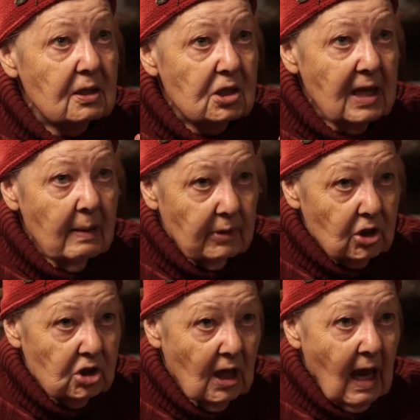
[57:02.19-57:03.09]

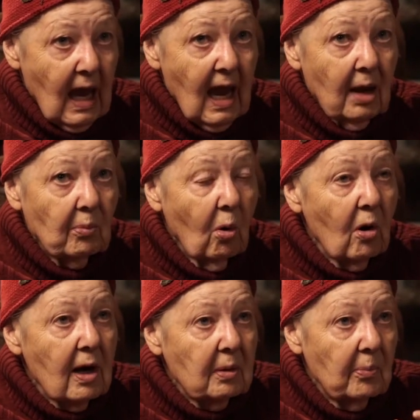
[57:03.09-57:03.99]
established, and
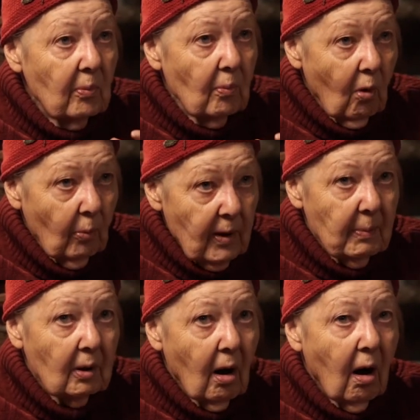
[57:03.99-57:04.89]
more and more
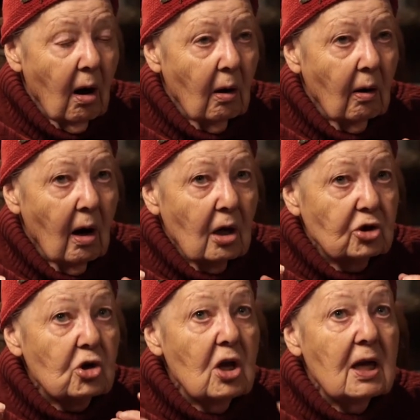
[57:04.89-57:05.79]
people are
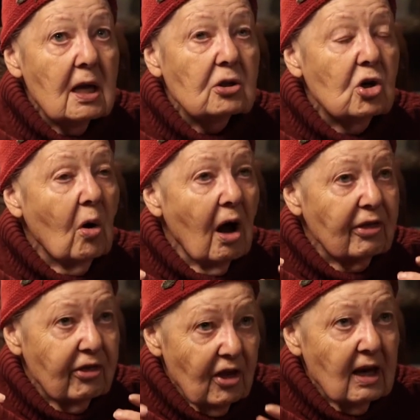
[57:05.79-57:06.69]
tuning in to
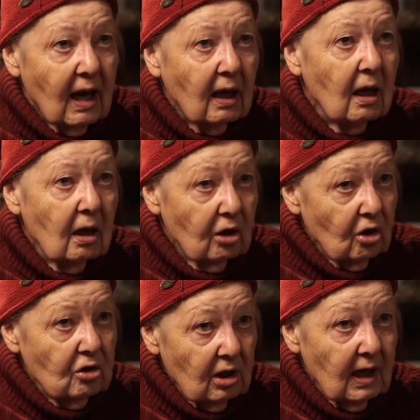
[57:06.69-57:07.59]
authentic
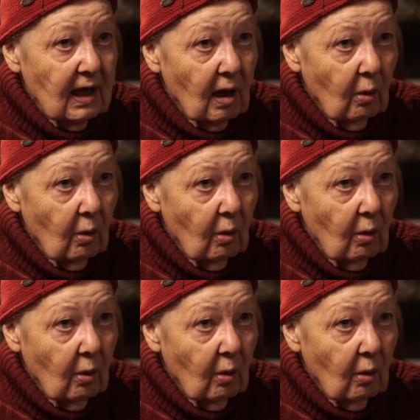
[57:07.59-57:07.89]
Kundalini